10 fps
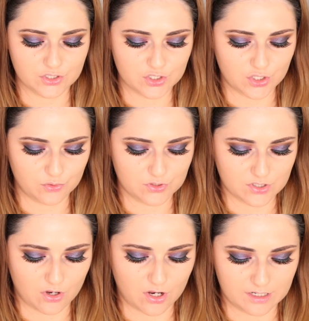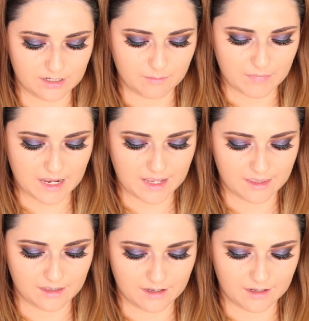undertones on
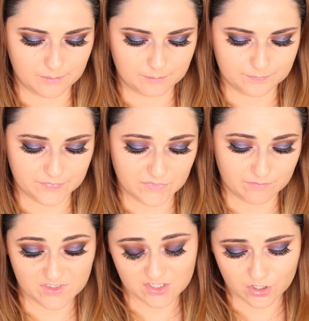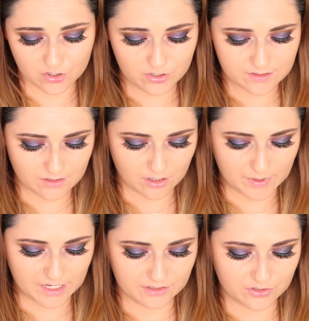my circles, on
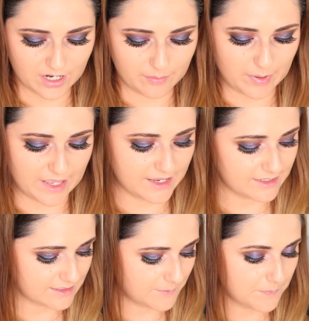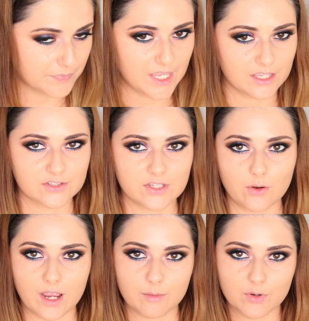my under eye bags. So
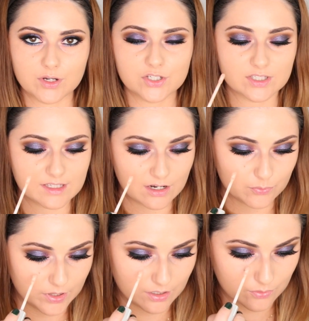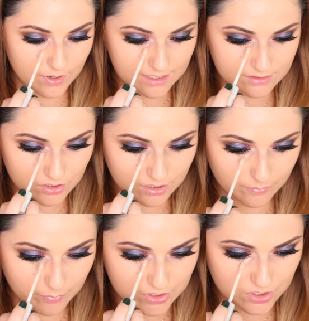I am going to start with the corrector,
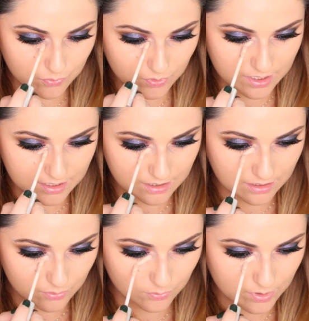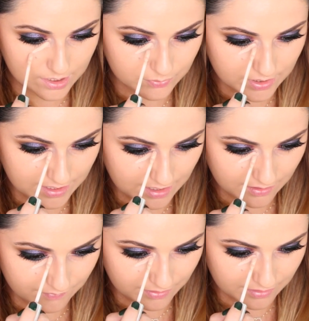the peachy one, right where I
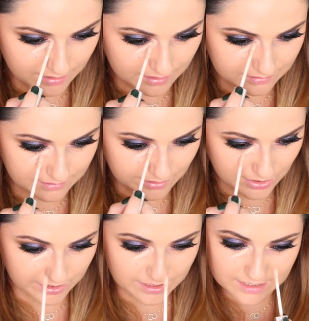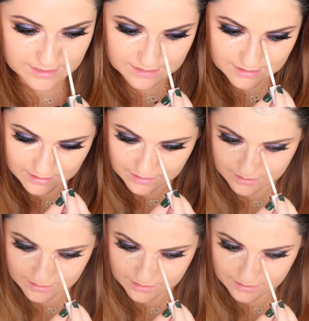have that darkness.